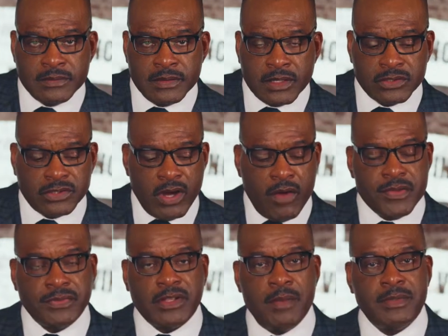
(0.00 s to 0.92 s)

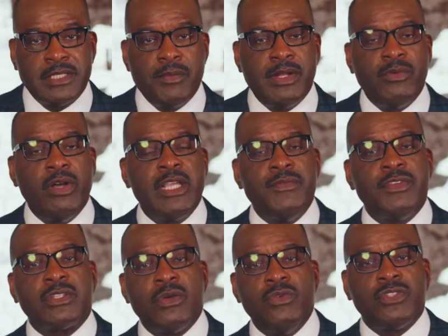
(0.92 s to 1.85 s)
Conservatives come and say, well, we'll give you
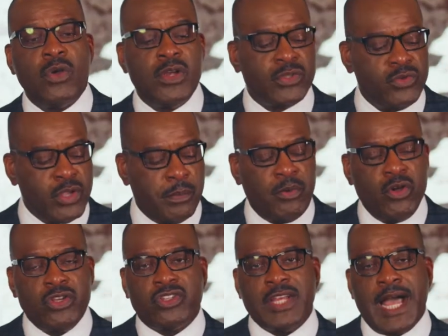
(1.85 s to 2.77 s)
school choice so you can pull
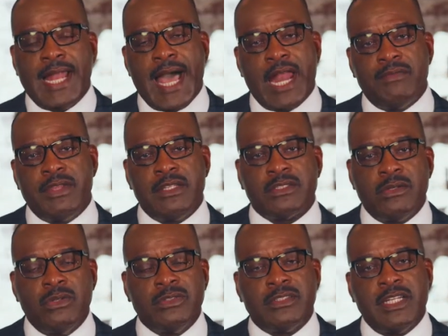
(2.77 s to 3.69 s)
your child out of these
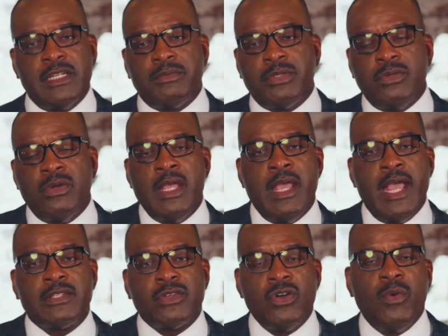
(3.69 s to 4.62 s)
schools and send them to
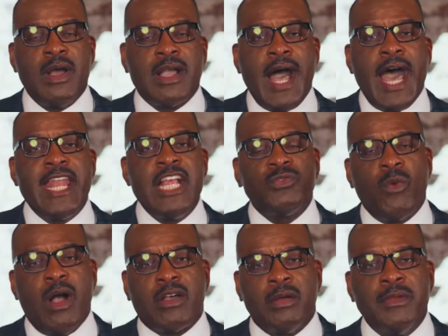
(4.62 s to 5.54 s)
a school where God is welcome.